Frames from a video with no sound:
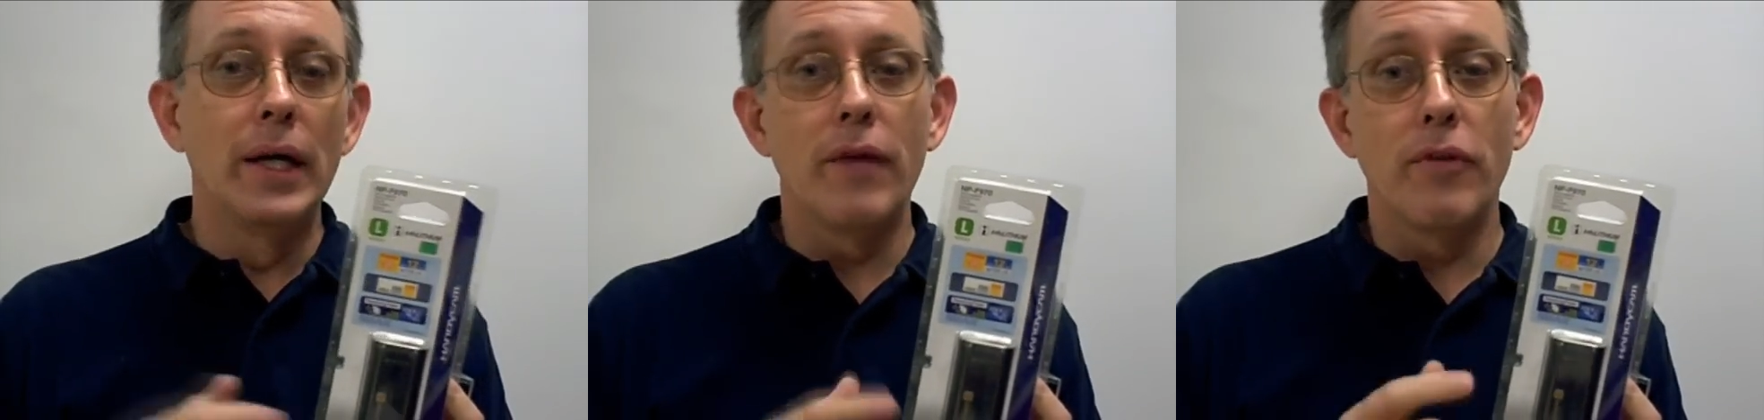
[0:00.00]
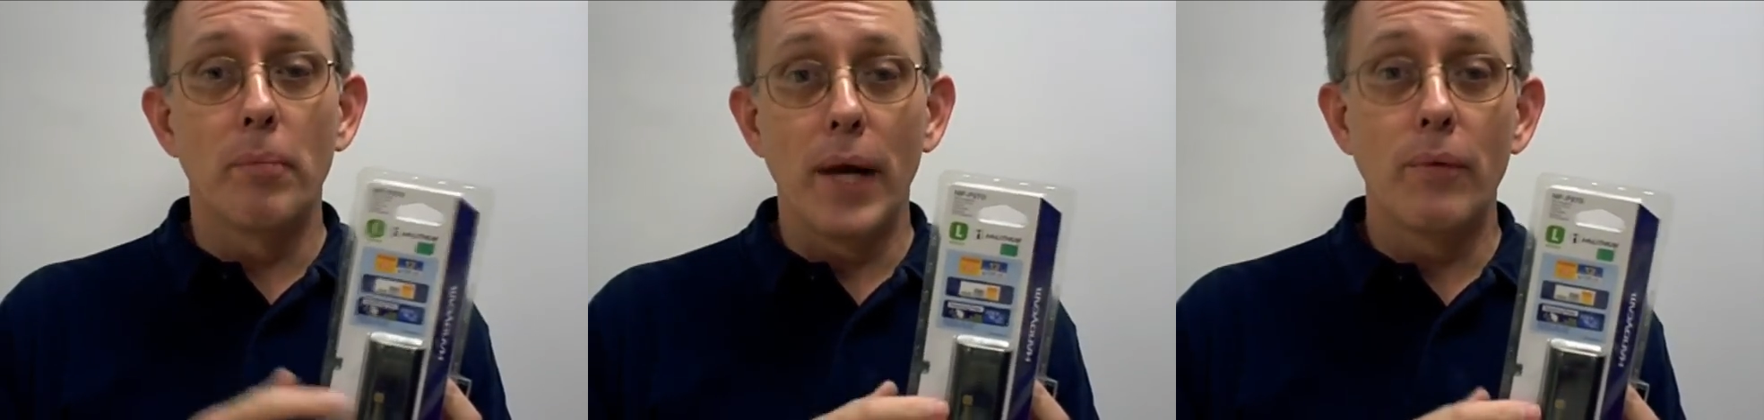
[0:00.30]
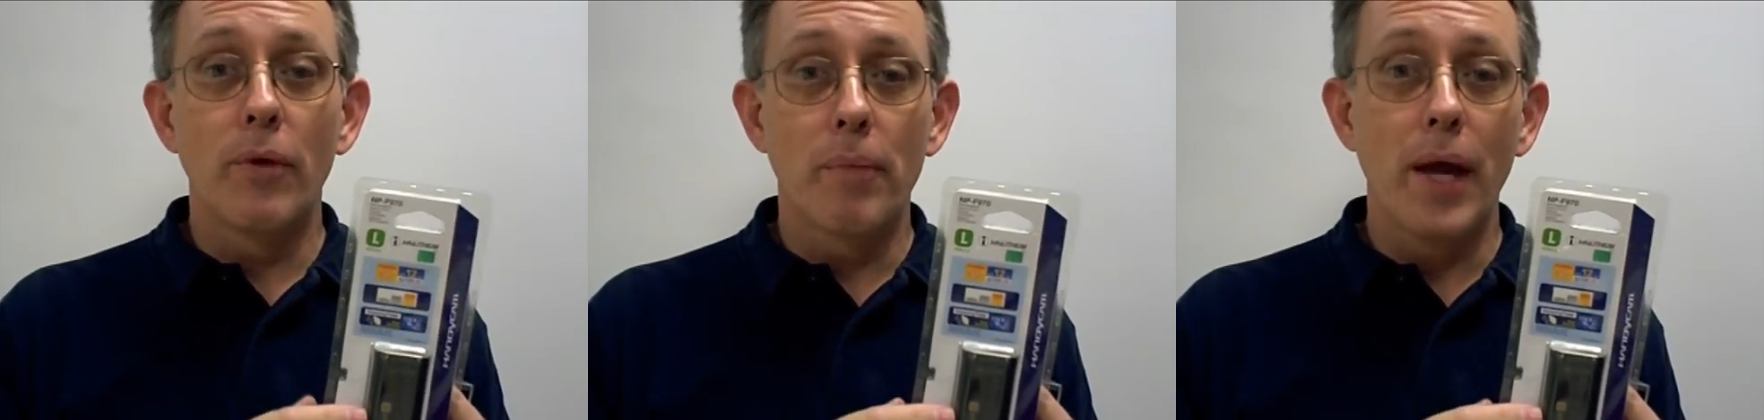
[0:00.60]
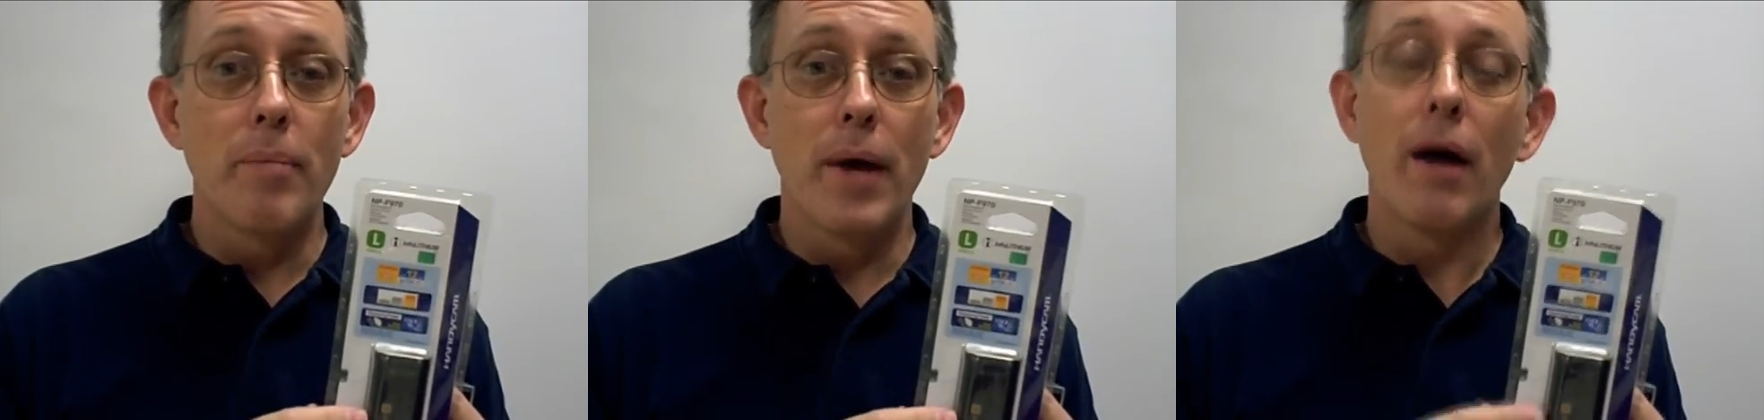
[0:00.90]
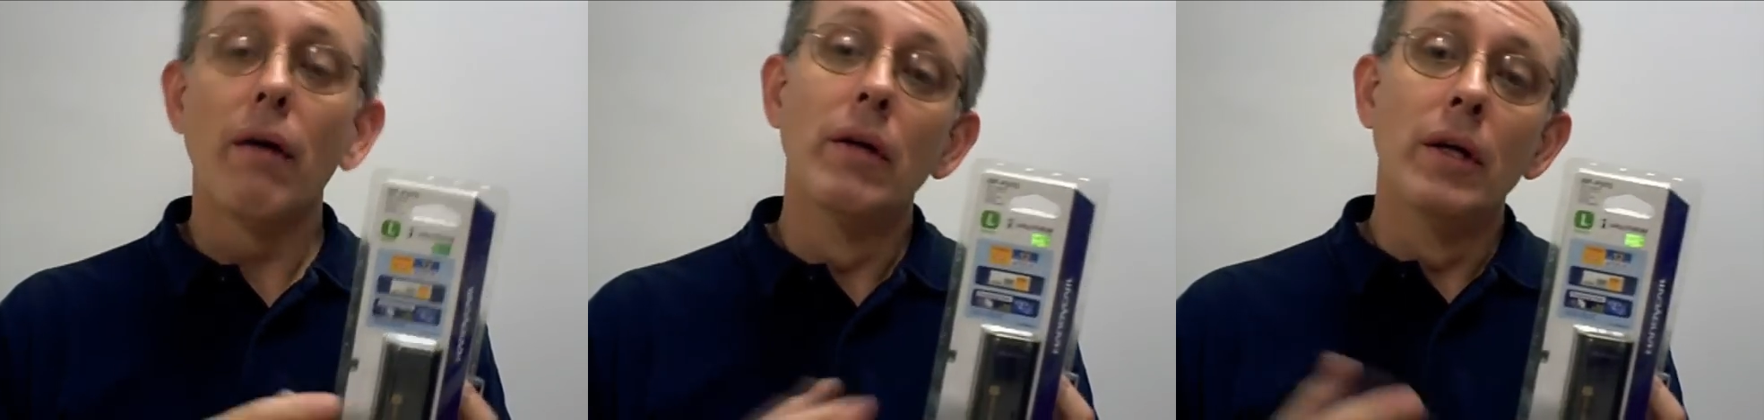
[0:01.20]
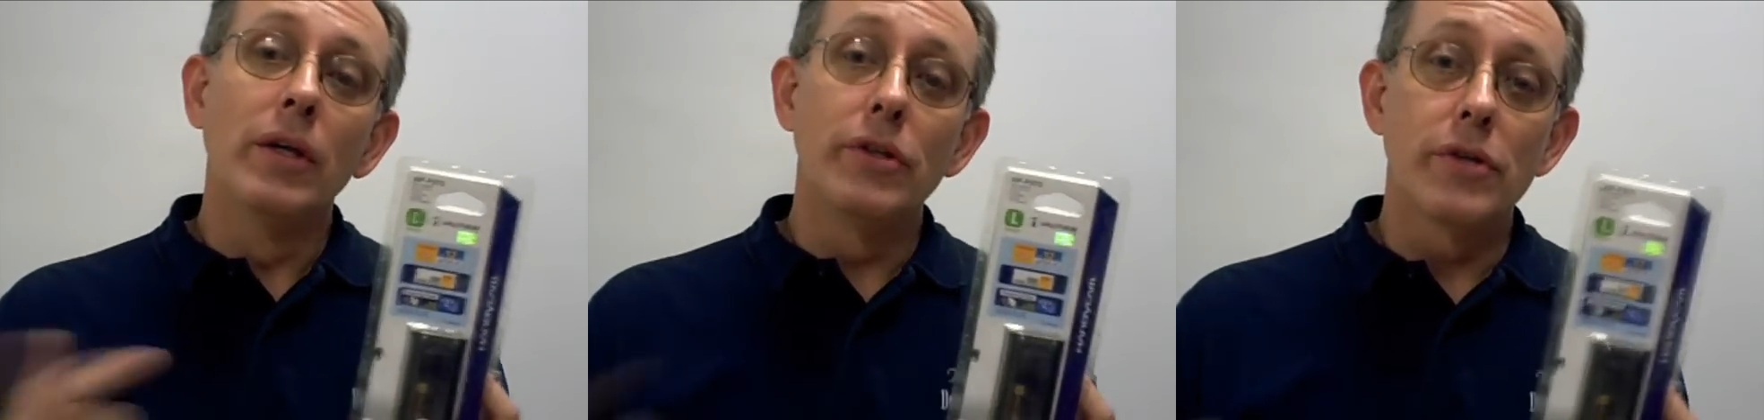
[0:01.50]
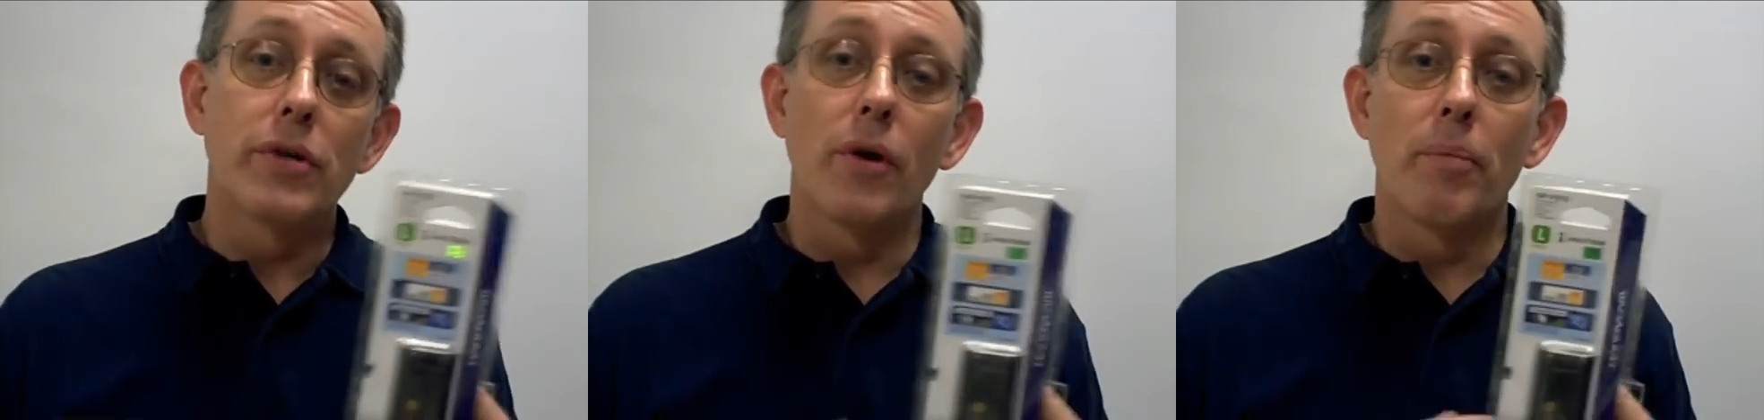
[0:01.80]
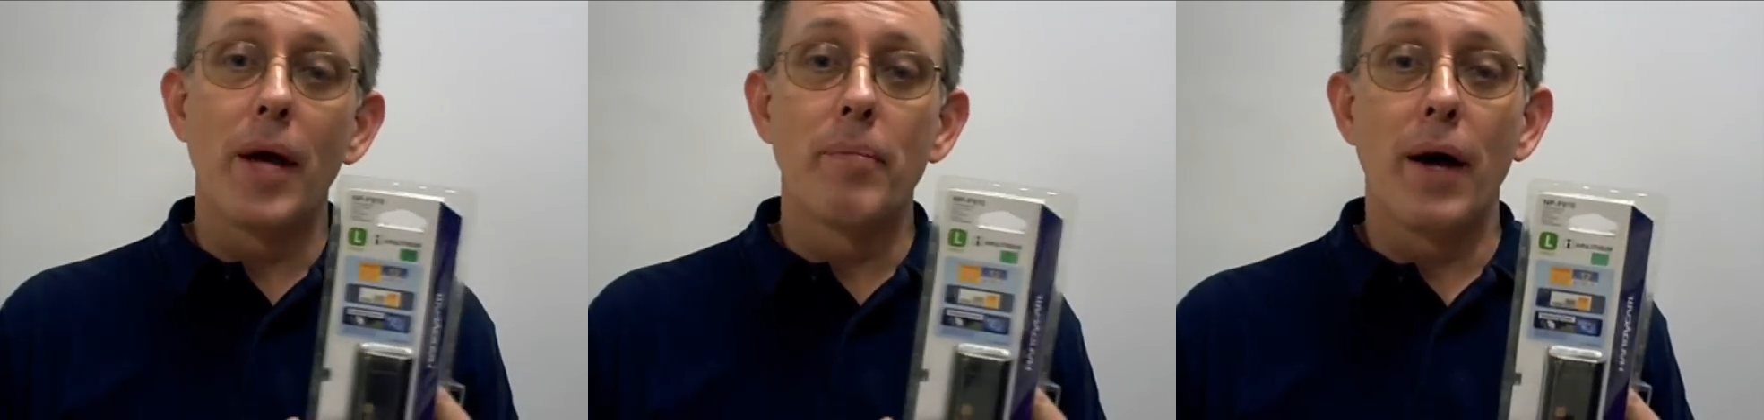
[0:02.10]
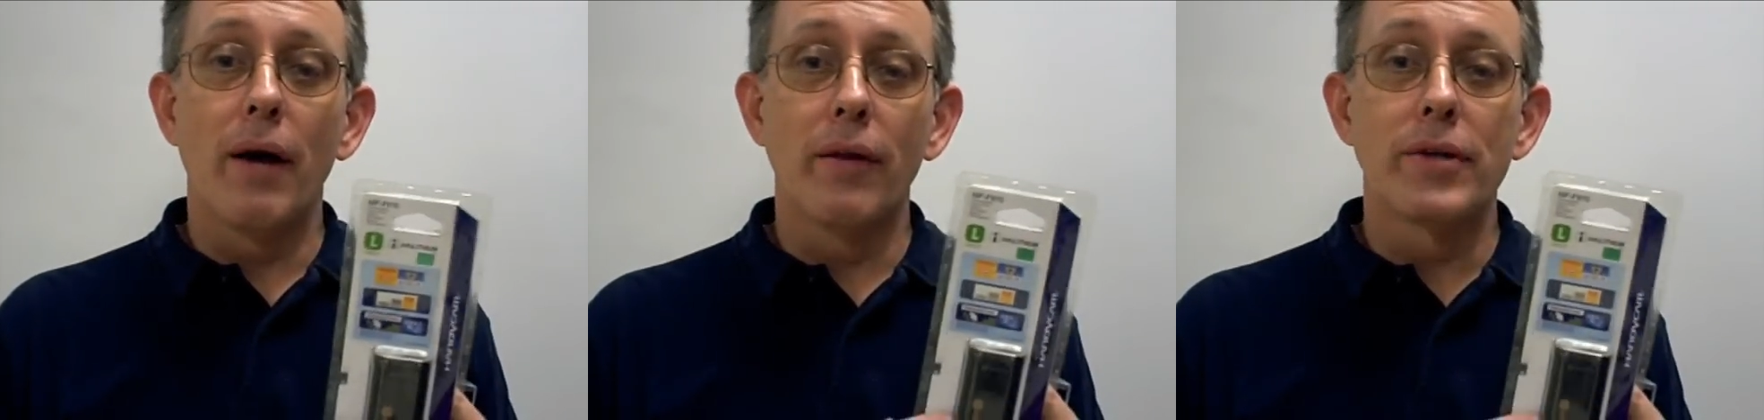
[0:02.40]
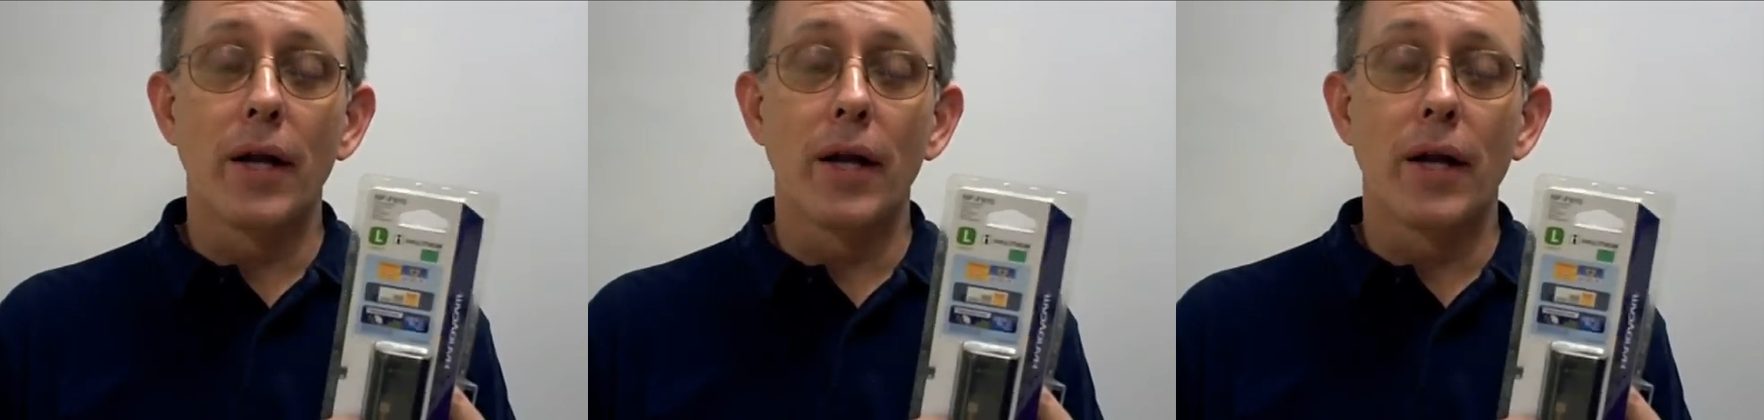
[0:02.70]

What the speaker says: If you paid with PayPal, just go to PayPal and